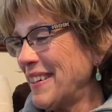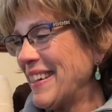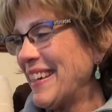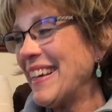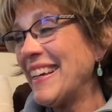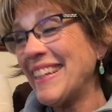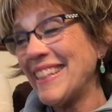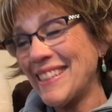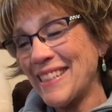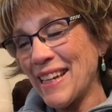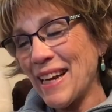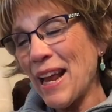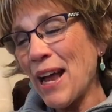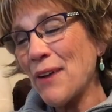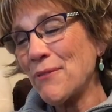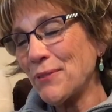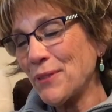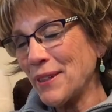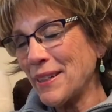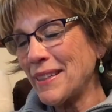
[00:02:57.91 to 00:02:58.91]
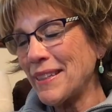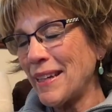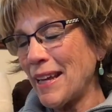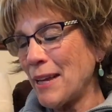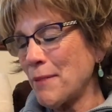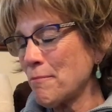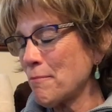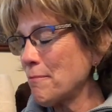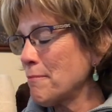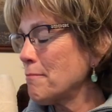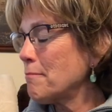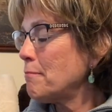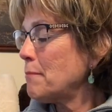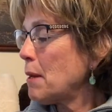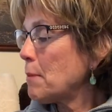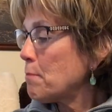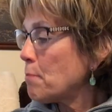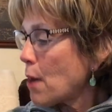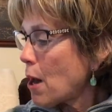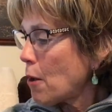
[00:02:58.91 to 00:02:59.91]
It's an African name,
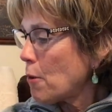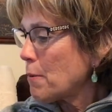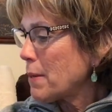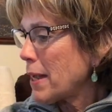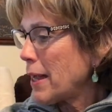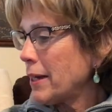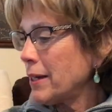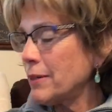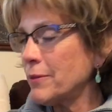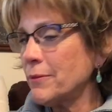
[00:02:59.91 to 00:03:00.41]
Mebawe.